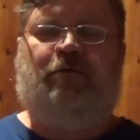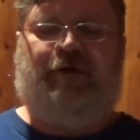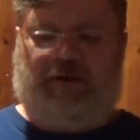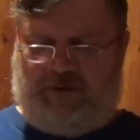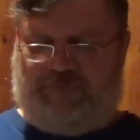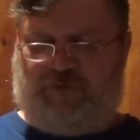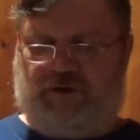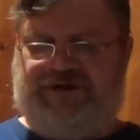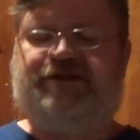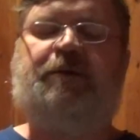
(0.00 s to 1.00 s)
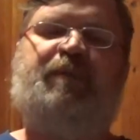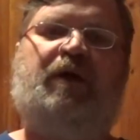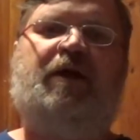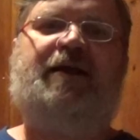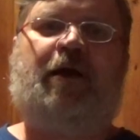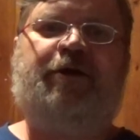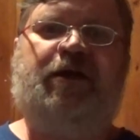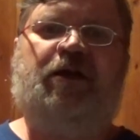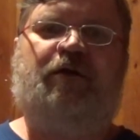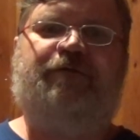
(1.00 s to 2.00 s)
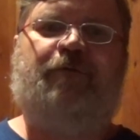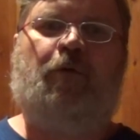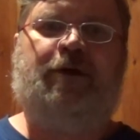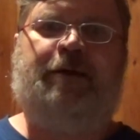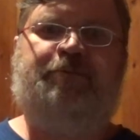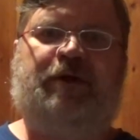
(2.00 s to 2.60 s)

Well, of course, he's a billionaire, he can afford it,